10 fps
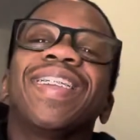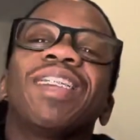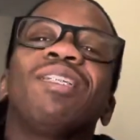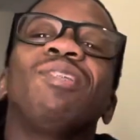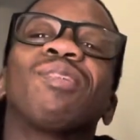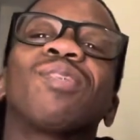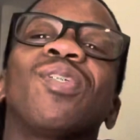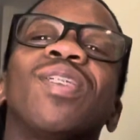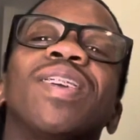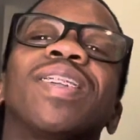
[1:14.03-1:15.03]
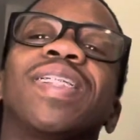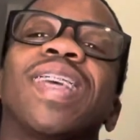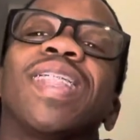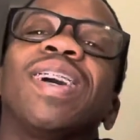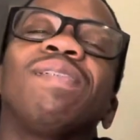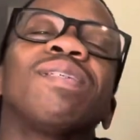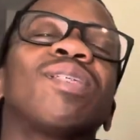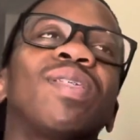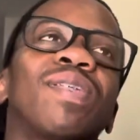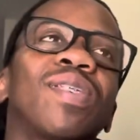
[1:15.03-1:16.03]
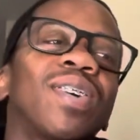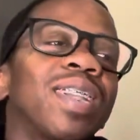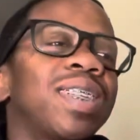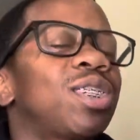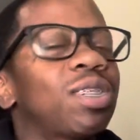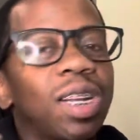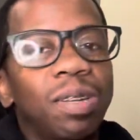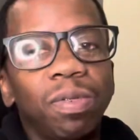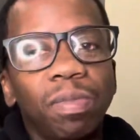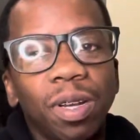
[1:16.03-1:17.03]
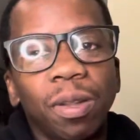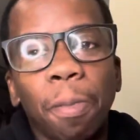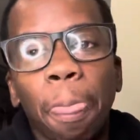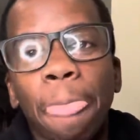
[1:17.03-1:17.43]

You're gonna throw your levels off and all that. Just try to be better.